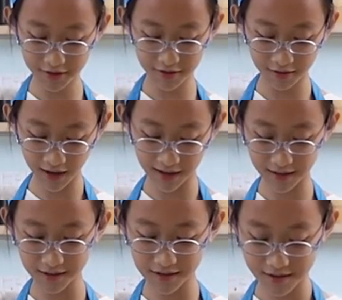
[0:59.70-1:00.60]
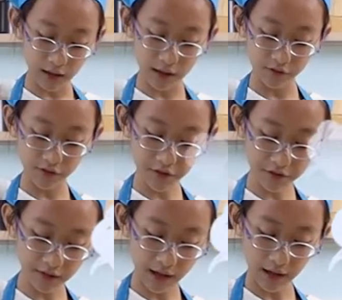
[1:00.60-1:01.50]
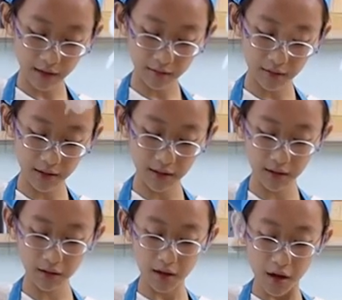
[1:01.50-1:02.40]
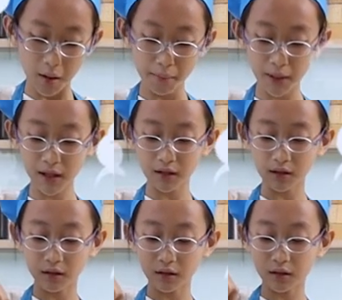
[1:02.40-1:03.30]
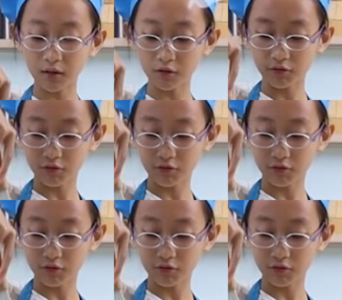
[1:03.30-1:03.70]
this is nice. It feels tiring, but it looks